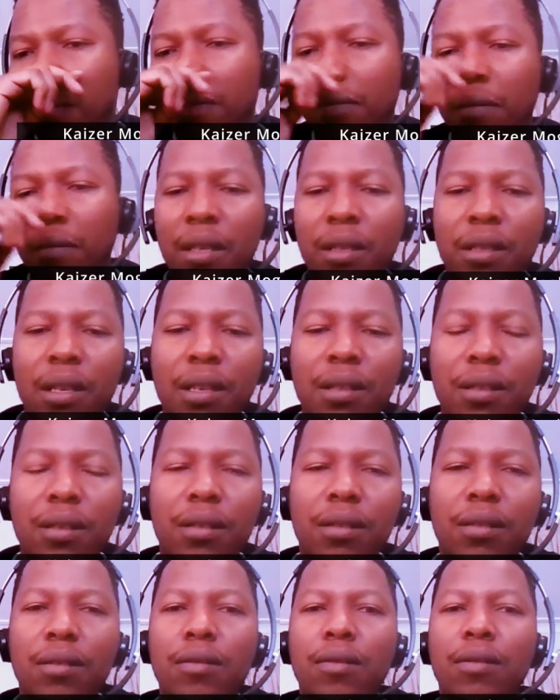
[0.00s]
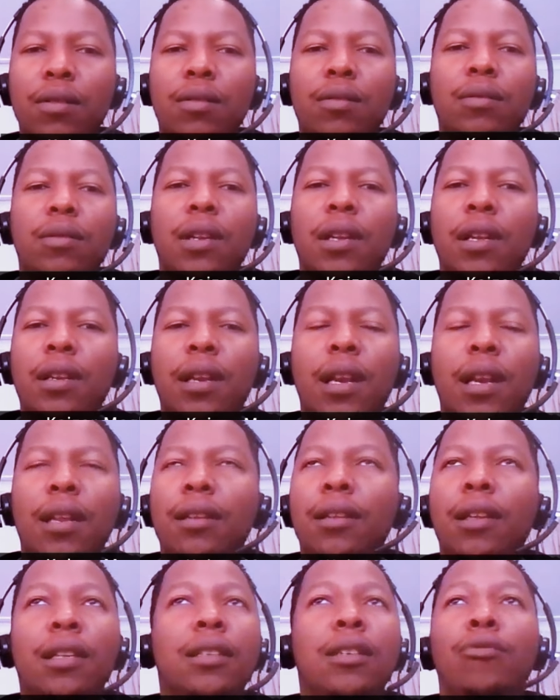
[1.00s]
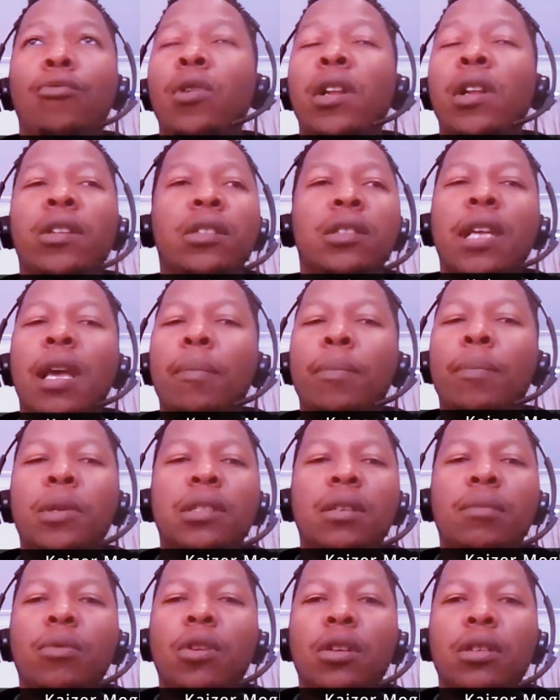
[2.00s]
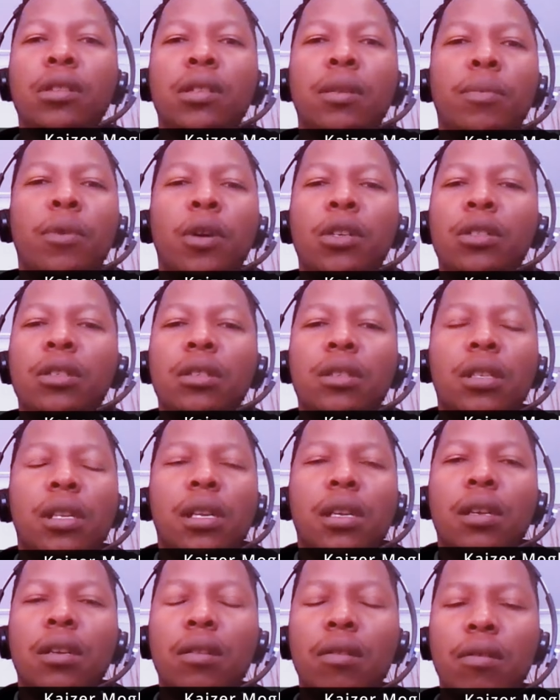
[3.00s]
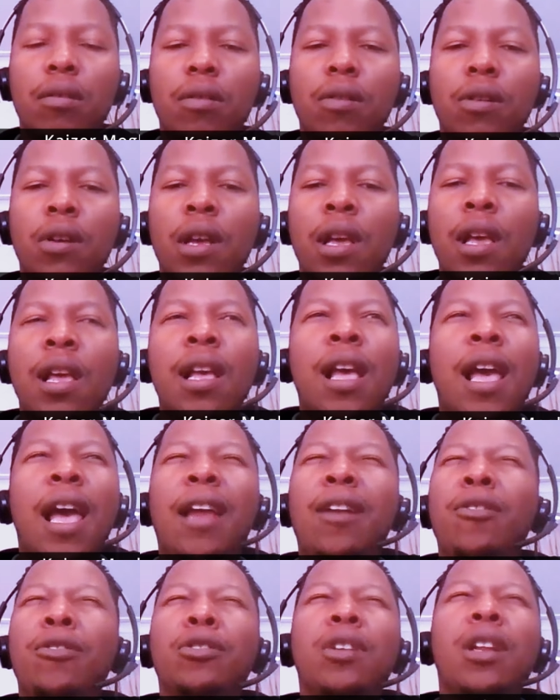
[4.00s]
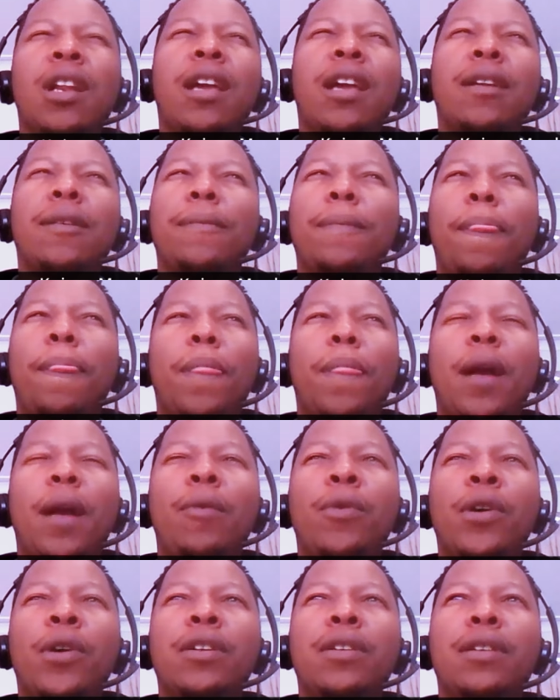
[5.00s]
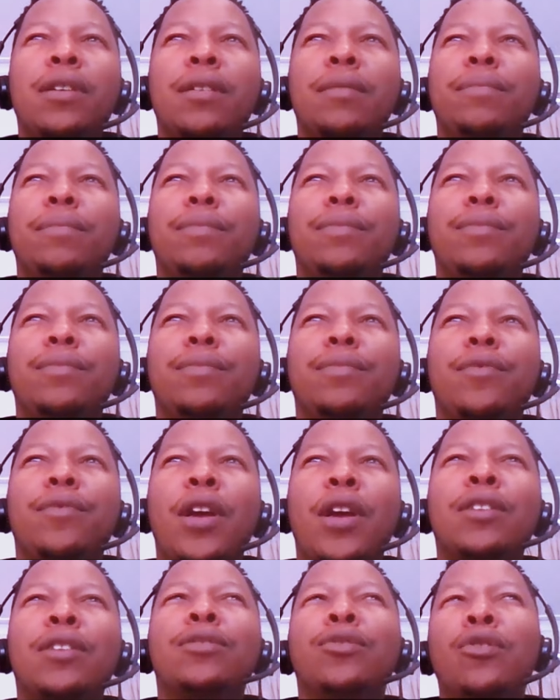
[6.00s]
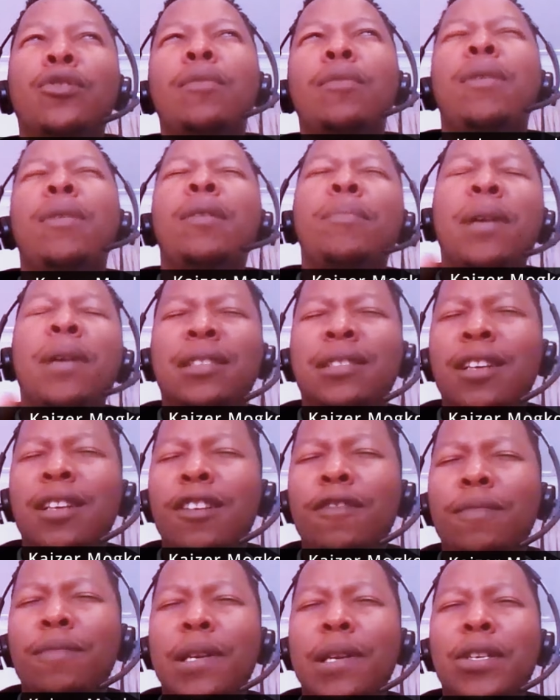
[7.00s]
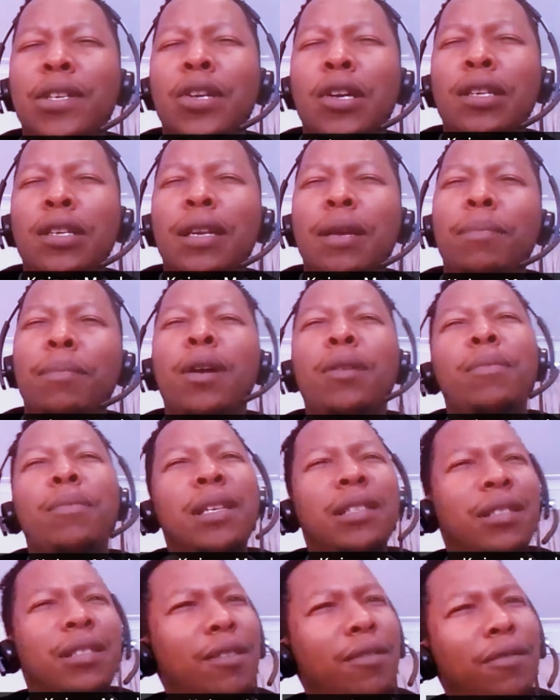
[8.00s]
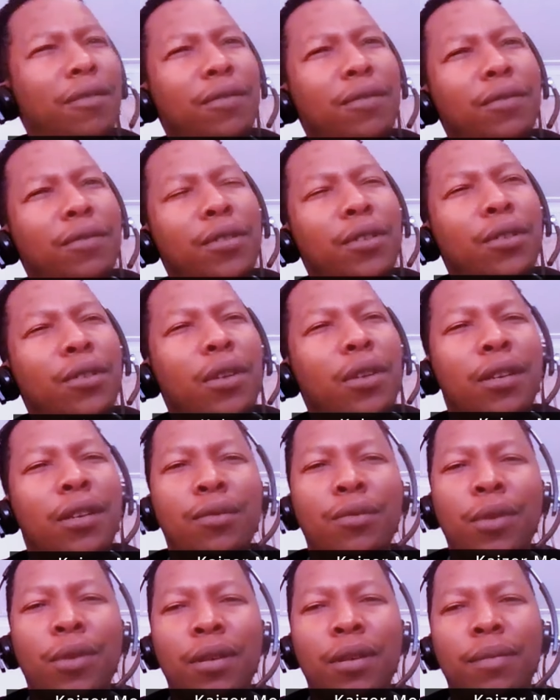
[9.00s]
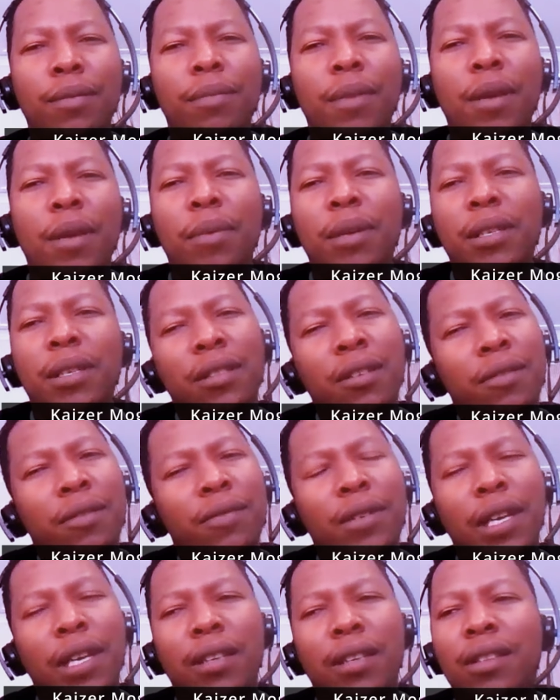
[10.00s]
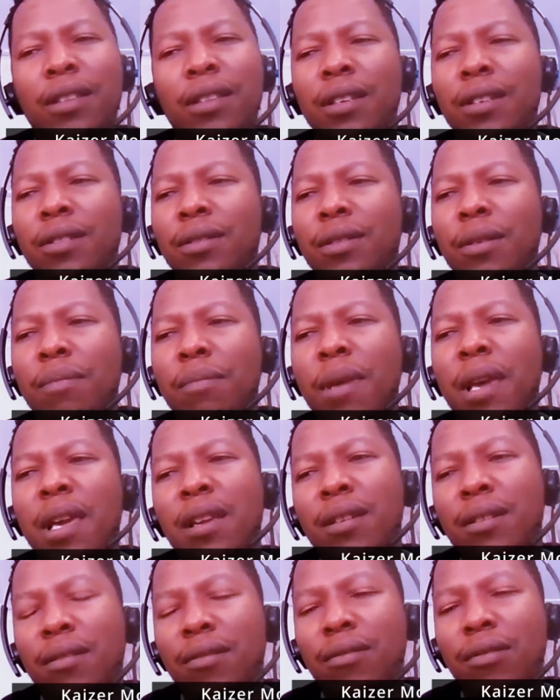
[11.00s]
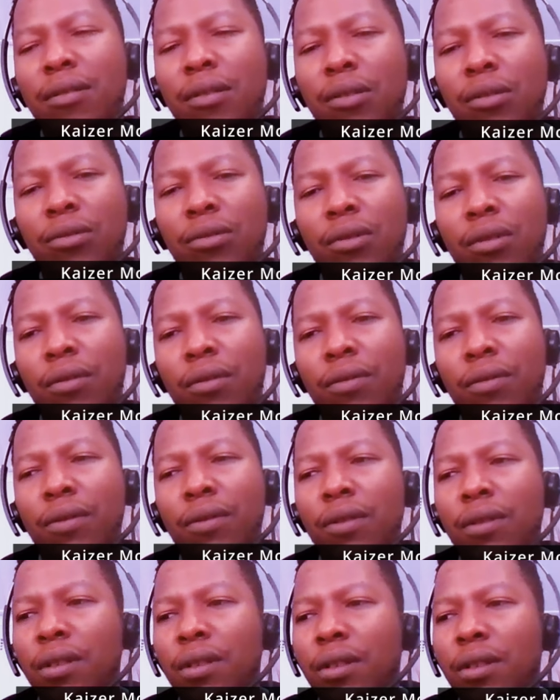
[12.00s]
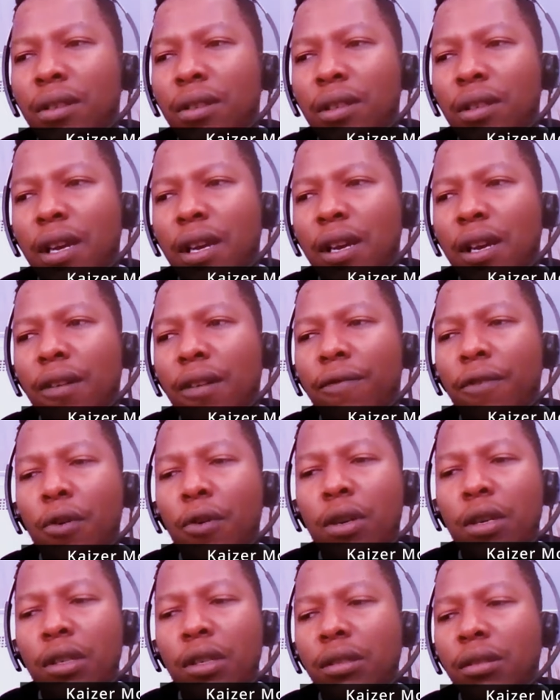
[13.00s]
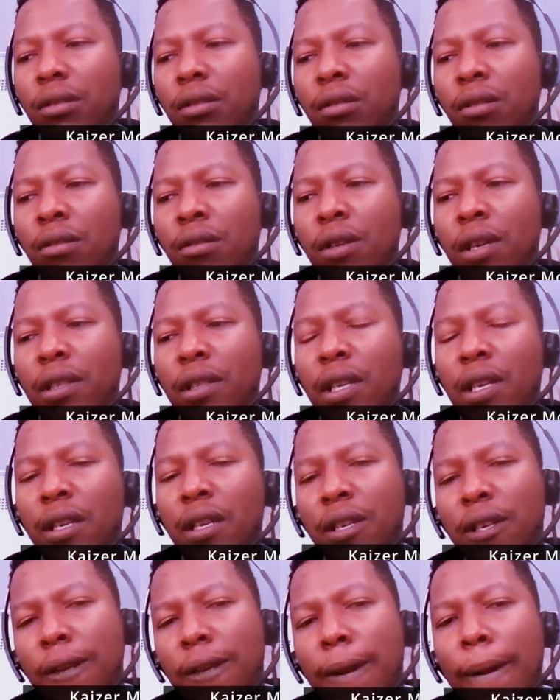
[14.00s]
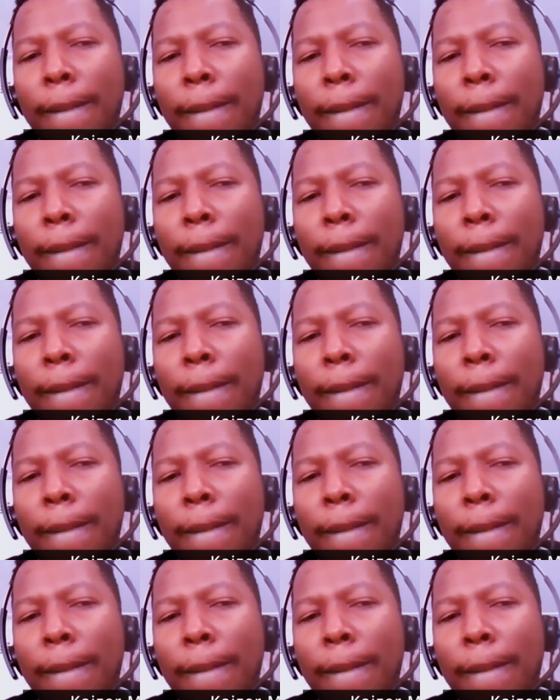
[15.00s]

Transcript: made sense, you know. It really just happened subconsciously, you know. And also, like, I wanted to write a story about myself, but not about myself. I didn't want to make myself like the main, you know, sort of focus. So I think,